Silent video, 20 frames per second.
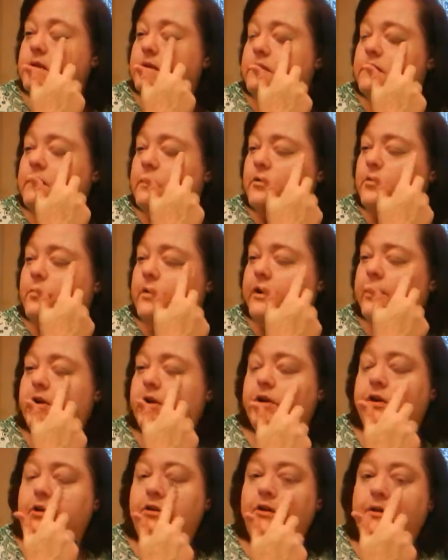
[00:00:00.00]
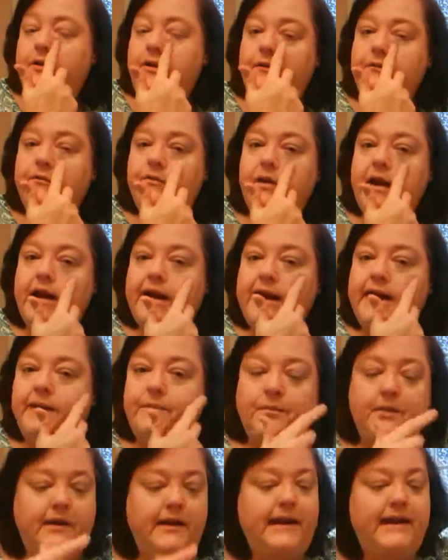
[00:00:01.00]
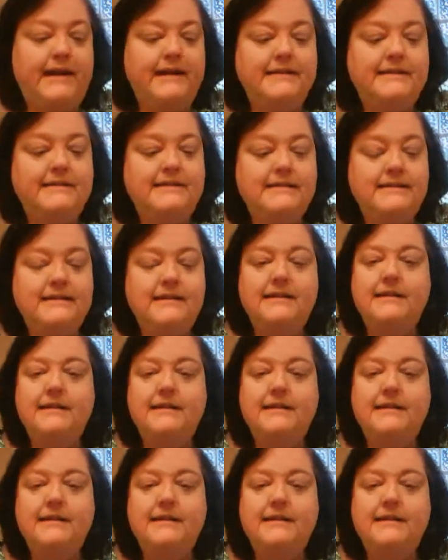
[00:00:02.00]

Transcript: So what are your Friday plans?